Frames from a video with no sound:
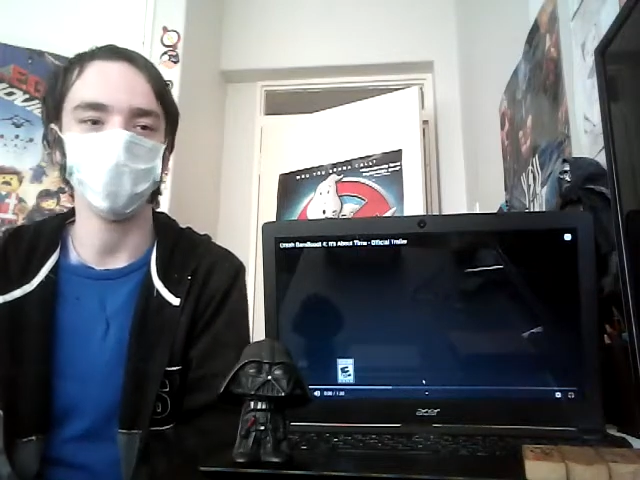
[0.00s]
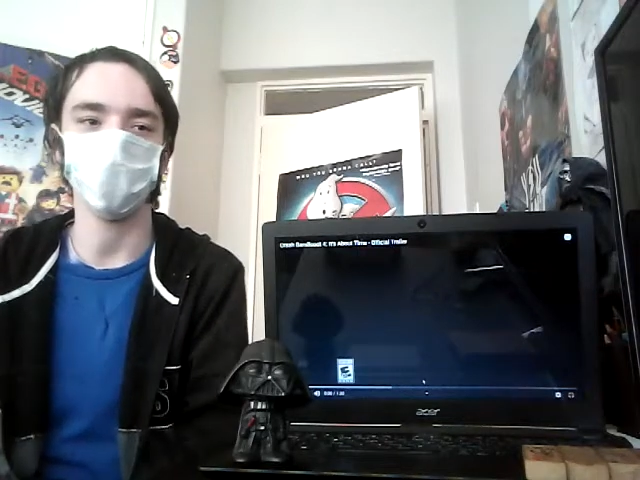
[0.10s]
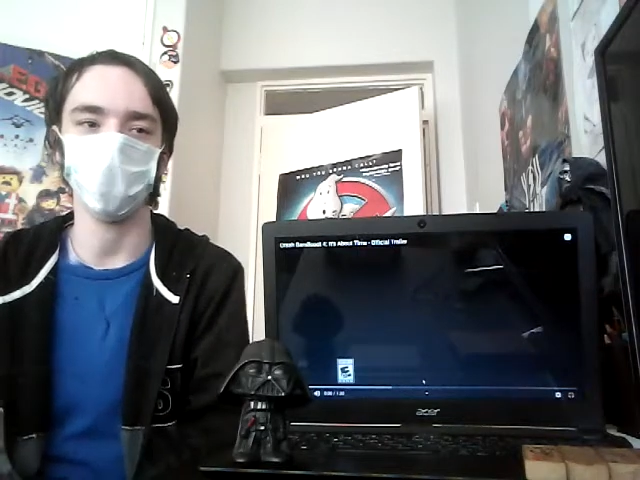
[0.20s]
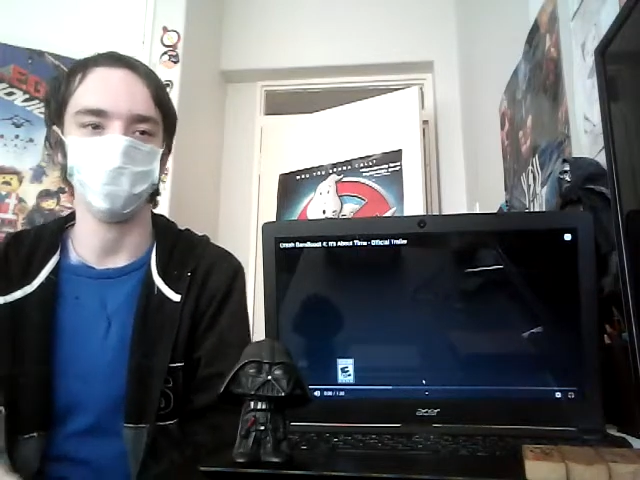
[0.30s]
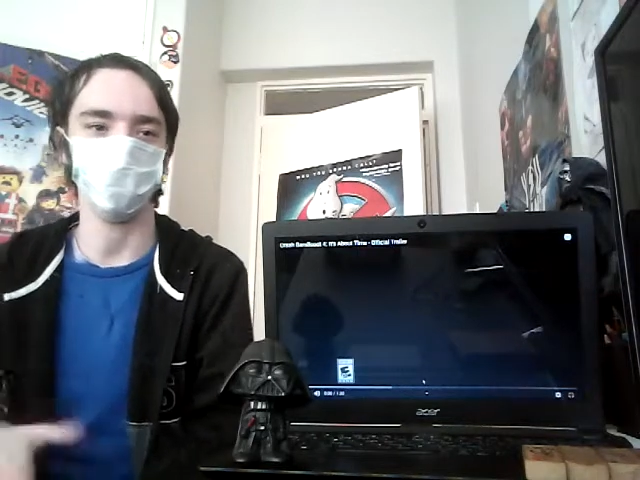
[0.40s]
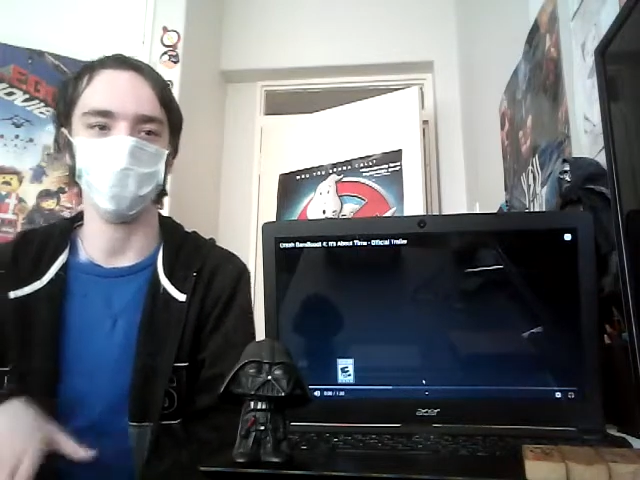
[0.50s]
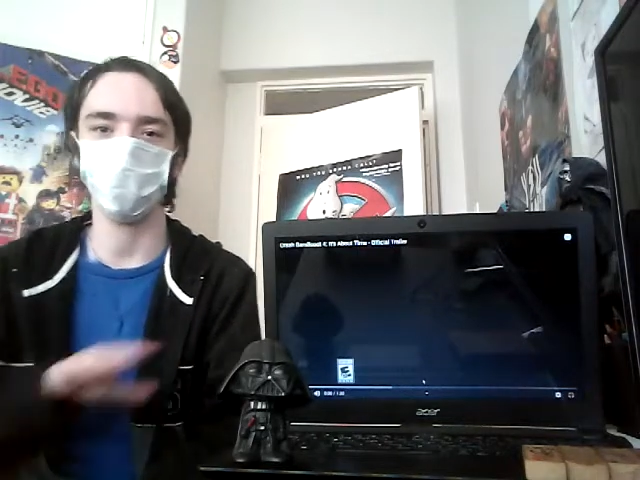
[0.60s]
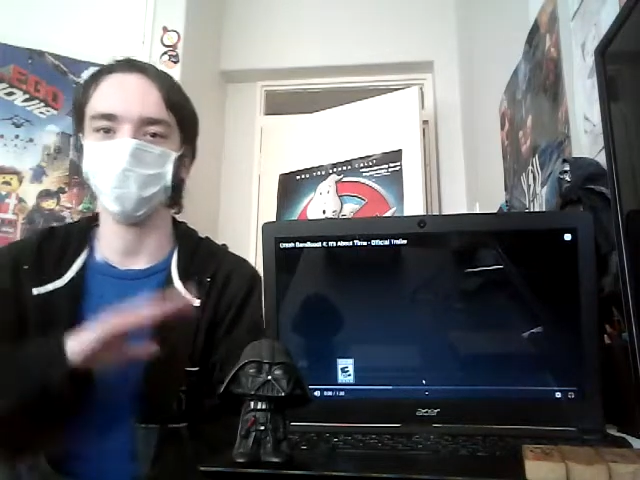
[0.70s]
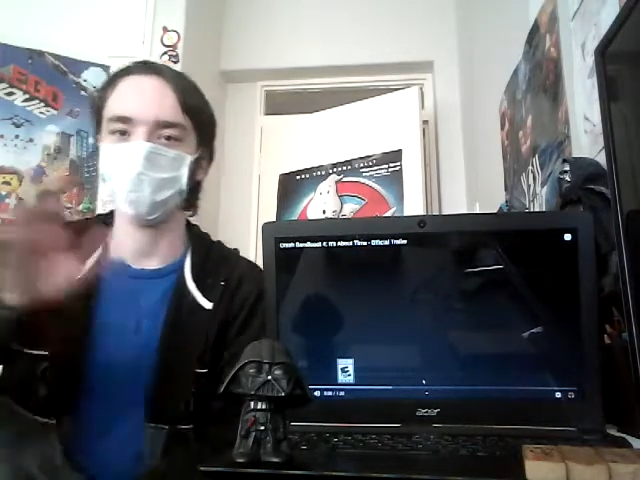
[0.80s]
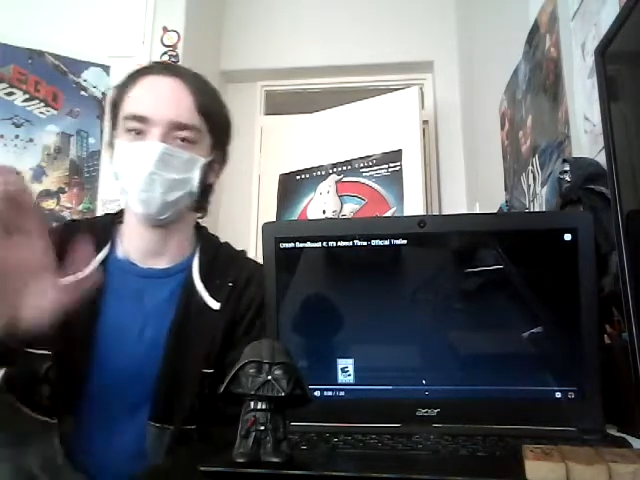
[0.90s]
games about
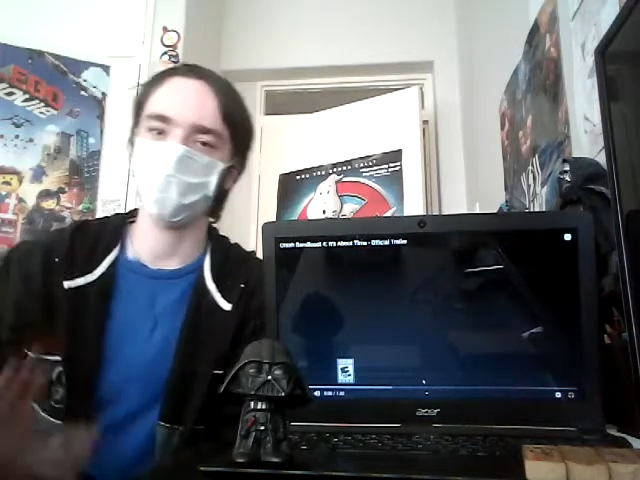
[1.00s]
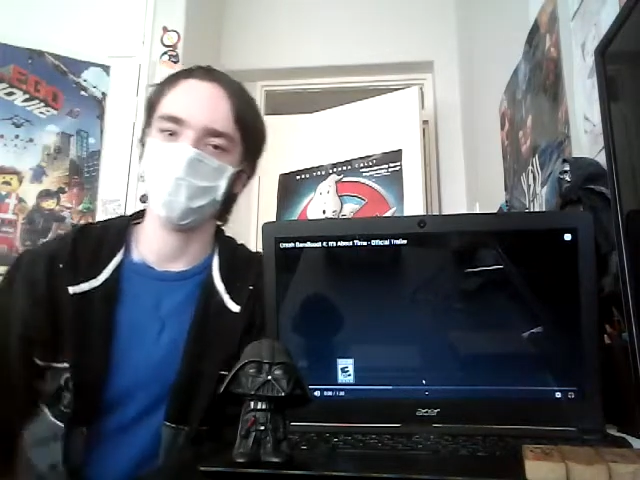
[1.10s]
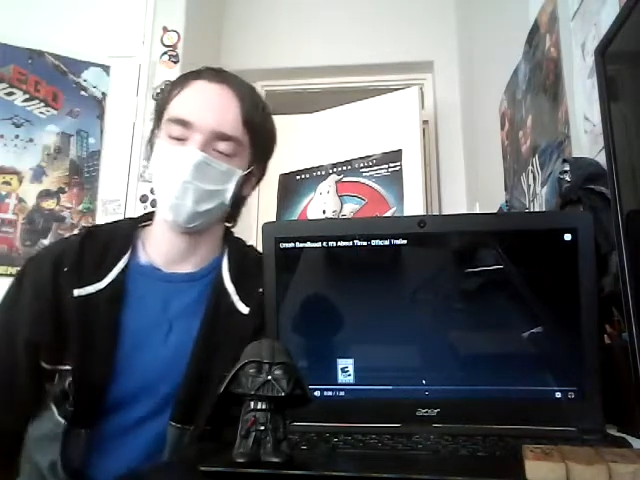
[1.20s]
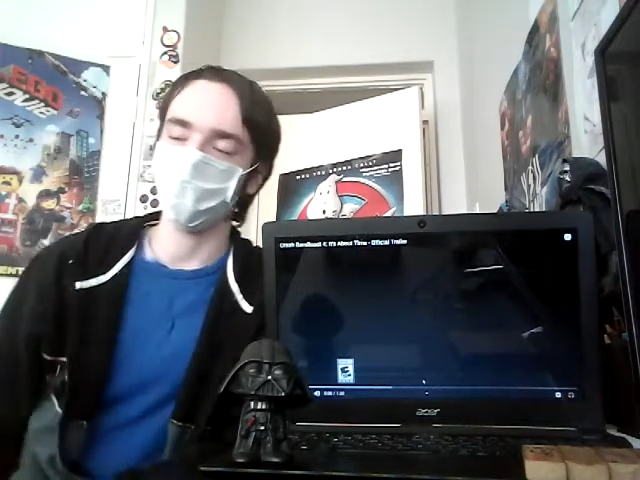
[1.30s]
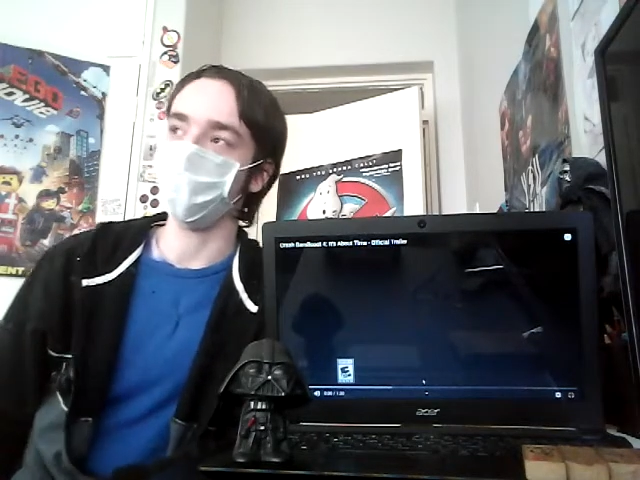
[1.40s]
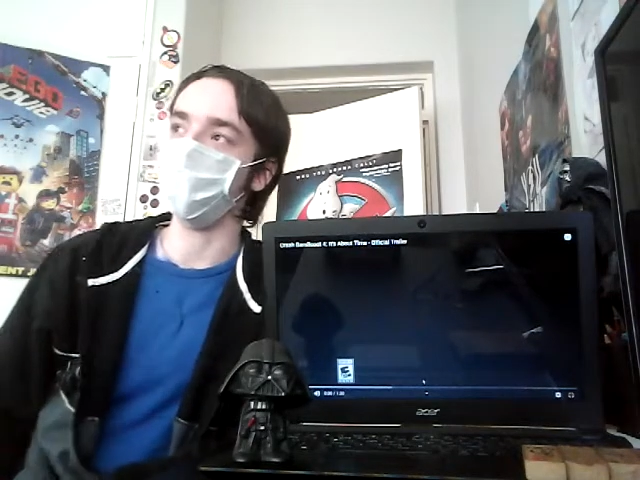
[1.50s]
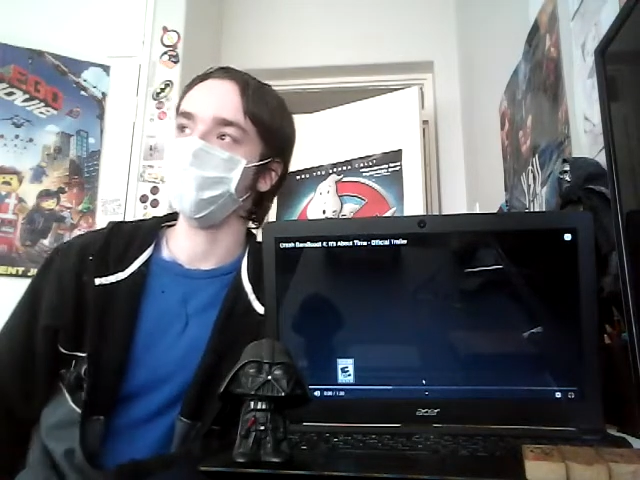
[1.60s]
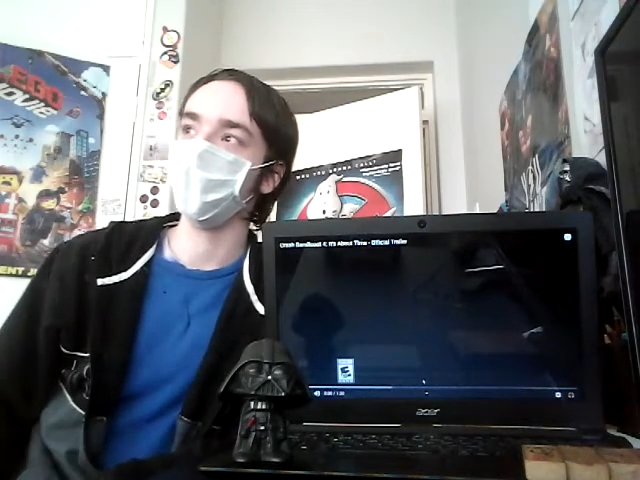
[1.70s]
it, but whatever.